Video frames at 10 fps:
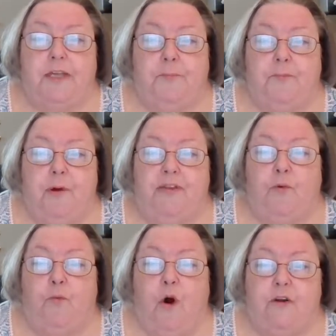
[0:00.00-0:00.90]
separate
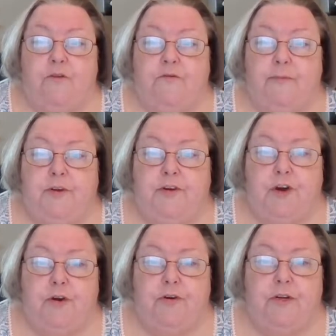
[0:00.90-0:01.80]
the water from the
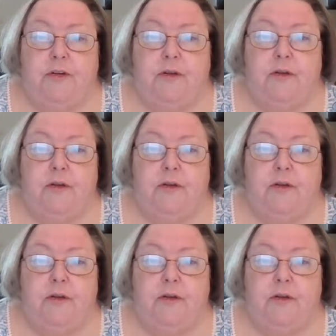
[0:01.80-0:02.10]
dirt.